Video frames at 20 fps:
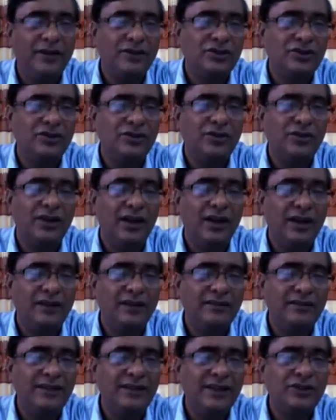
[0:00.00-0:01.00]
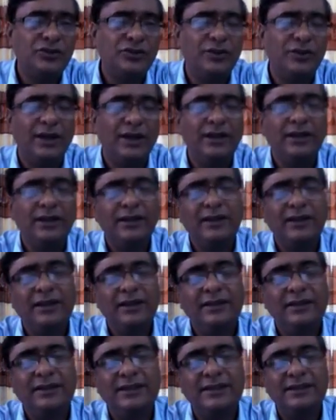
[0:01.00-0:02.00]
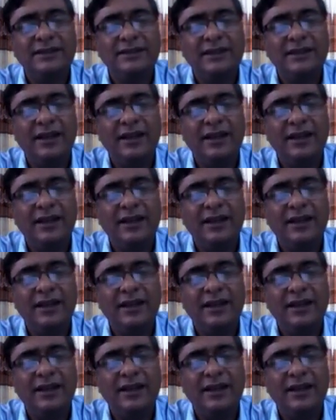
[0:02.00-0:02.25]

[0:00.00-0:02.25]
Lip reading: So that's why this